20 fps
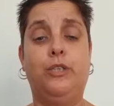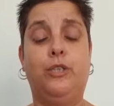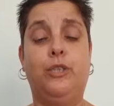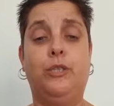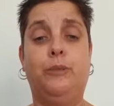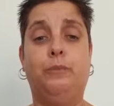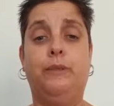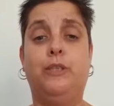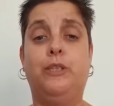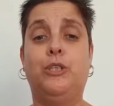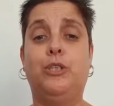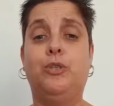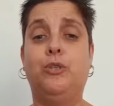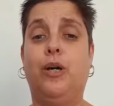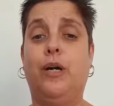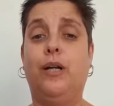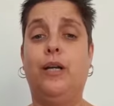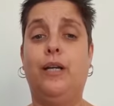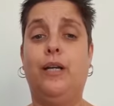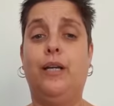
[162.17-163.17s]
She's been
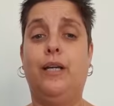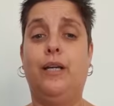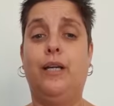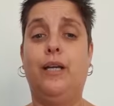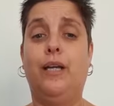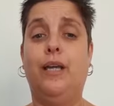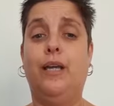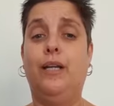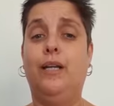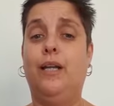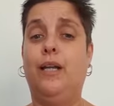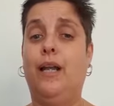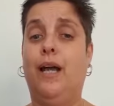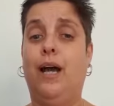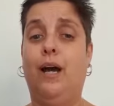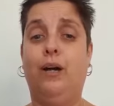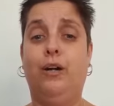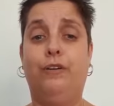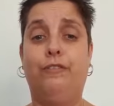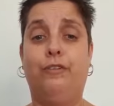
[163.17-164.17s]
struggling in and
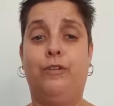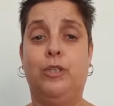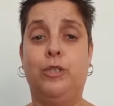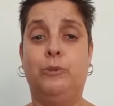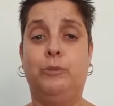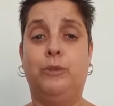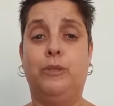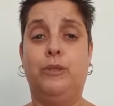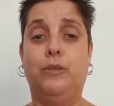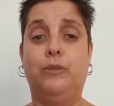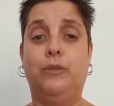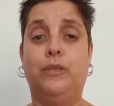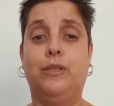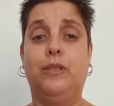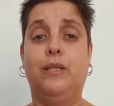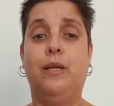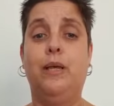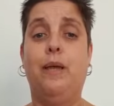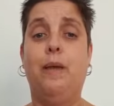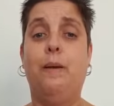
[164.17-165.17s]
out of
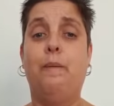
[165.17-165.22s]
hospitals,